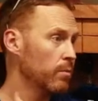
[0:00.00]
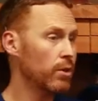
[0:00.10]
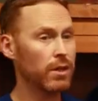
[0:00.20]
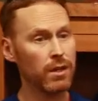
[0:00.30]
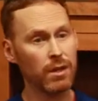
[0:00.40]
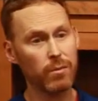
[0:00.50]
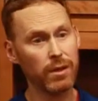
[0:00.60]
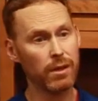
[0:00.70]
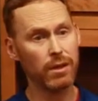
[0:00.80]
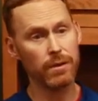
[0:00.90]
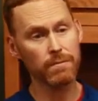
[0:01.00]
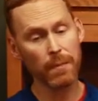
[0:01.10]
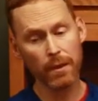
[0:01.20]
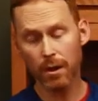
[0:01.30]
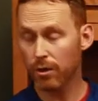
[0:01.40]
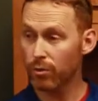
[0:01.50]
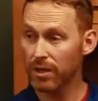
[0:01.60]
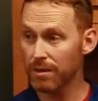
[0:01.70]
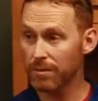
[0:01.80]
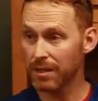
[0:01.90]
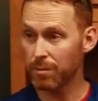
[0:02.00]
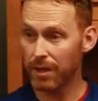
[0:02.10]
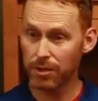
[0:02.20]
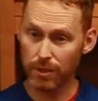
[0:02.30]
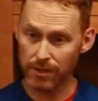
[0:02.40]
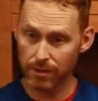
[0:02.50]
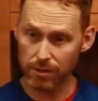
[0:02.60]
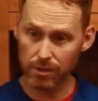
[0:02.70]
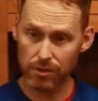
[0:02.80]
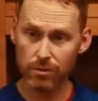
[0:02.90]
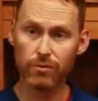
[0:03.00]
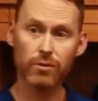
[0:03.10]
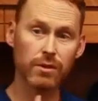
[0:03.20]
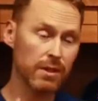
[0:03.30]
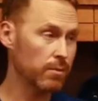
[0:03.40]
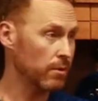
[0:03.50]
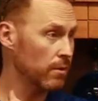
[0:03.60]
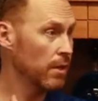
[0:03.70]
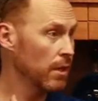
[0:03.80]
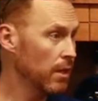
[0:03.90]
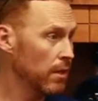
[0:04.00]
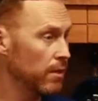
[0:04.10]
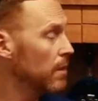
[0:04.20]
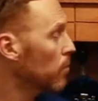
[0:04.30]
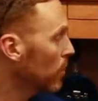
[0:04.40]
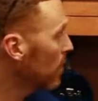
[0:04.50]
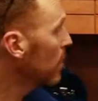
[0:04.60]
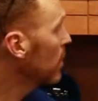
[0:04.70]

can put it in a cream that penetrates the tissue for deeper into the